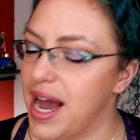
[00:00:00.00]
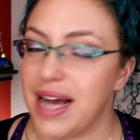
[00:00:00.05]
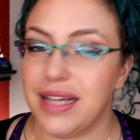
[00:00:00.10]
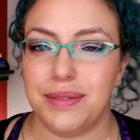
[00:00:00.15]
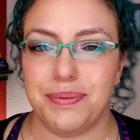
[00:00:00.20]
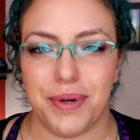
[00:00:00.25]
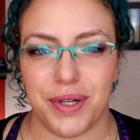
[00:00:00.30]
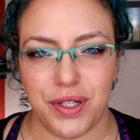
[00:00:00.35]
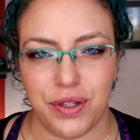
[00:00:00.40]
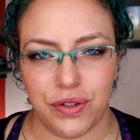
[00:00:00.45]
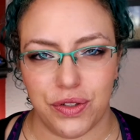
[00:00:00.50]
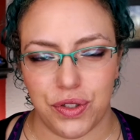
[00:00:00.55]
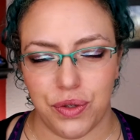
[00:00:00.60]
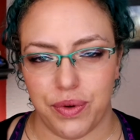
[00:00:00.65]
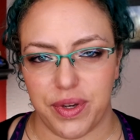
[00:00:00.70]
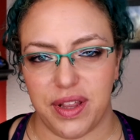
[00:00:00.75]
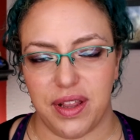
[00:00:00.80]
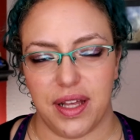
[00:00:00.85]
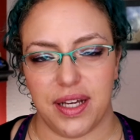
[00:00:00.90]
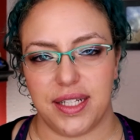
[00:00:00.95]
As per
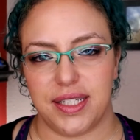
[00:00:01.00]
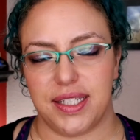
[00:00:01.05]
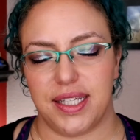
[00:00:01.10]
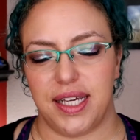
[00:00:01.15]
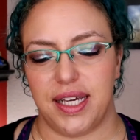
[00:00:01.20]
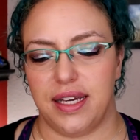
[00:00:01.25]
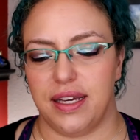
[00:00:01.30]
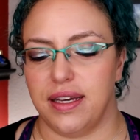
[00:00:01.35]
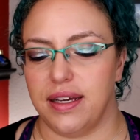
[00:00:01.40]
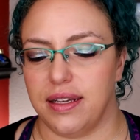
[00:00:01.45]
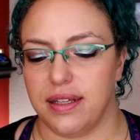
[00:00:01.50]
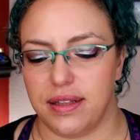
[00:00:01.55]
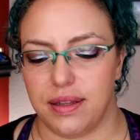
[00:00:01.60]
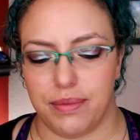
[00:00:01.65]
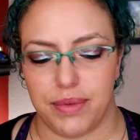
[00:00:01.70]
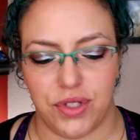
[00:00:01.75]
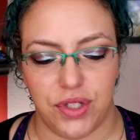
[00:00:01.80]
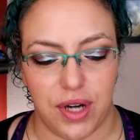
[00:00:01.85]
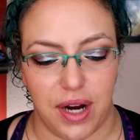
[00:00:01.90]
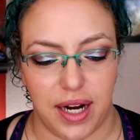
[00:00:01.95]
usual with Looxi, the
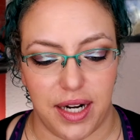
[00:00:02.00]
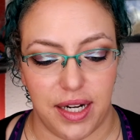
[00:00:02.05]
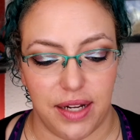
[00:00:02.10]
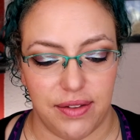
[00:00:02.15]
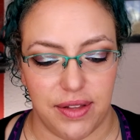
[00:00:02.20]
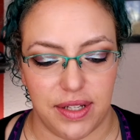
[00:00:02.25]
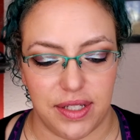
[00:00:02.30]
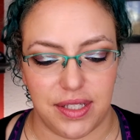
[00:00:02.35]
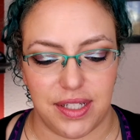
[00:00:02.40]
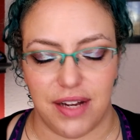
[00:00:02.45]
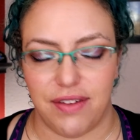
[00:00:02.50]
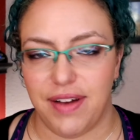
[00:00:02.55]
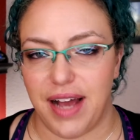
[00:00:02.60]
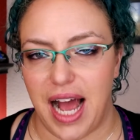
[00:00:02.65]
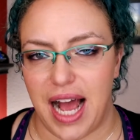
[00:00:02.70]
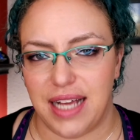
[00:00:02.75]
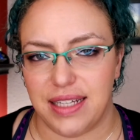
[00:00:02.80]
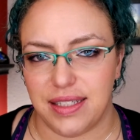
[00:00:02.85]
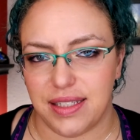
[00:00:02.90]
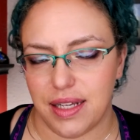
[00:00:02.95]
majority of this stuff
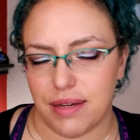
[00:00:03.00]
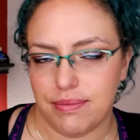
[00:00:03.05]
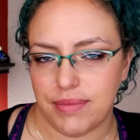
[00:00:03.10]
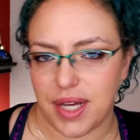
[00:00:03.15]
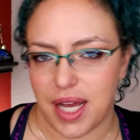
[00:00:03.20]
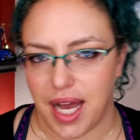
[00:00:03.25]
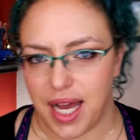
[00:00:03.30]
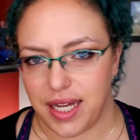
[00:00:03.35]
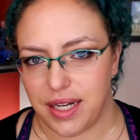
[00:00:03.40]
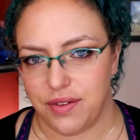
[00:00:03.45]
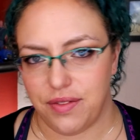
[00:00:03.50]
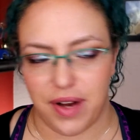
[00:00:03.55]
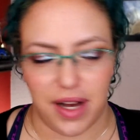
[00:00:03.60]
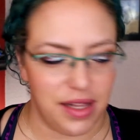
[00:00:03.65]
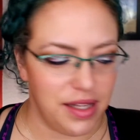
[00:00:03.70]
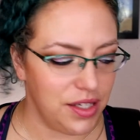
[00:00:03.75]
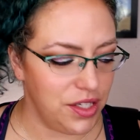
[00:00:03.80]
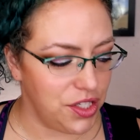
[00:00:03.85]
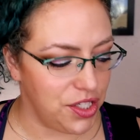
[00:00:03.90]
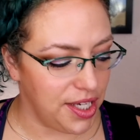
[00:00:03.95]
has some kind kind of
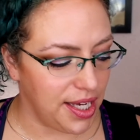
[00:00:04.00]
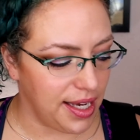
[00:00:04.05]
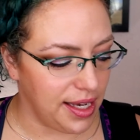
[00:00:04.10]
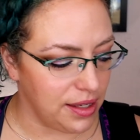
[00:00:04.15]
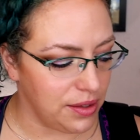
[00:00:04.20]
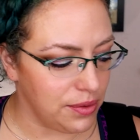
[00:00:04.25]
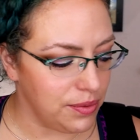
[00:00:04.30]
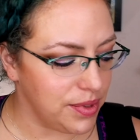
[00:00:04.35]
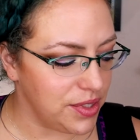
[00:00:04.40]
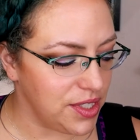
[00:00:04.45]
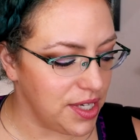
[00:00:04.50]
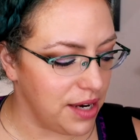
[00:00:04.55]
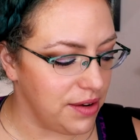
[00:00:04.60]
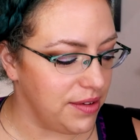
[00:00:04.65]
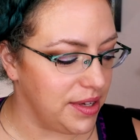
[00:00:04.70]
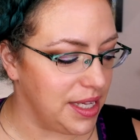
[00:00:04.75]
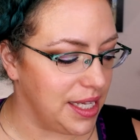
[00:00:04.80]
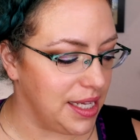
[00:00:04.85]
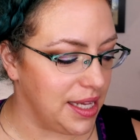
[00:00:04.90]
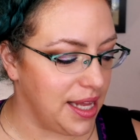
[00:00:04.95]
other sheen, which I
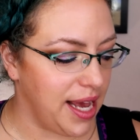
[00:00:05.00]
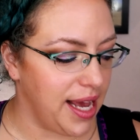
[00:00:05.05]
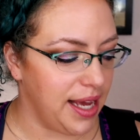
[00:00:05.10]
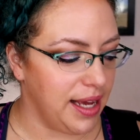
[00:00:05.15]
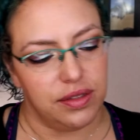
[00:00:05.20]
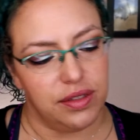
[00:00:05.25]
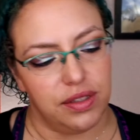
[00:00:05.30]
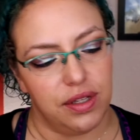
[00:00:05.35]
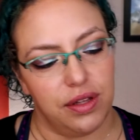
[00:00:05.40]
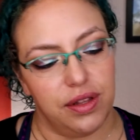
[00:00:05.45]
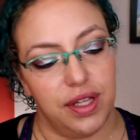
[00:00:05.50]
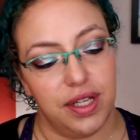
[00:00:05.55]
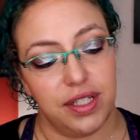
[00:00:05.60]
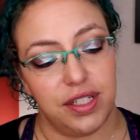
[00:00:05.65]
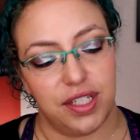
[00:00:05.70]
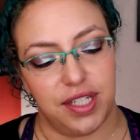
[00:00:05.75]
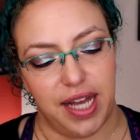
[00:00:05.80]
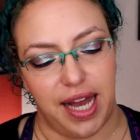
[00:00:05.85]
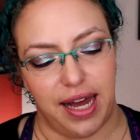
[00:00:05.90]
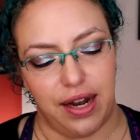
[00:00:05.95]
really like. So
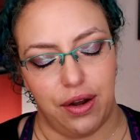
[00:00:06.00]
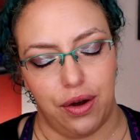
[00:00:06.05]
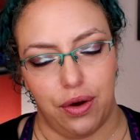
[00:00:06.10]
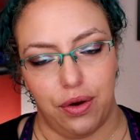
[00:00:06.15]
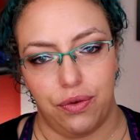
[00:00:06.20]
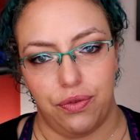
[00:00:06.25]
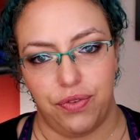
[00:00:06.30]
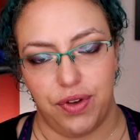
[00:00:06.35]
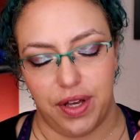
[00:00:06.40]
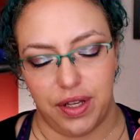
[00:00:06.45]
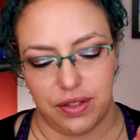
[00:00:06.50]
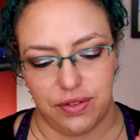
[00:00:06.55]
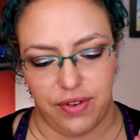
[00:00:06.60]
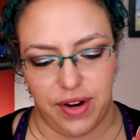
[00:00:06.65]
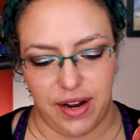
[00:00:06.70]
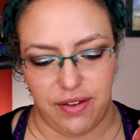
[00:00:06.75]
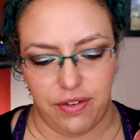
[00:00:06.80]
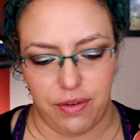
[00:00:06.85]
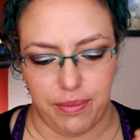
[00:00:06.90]
this shadow feels very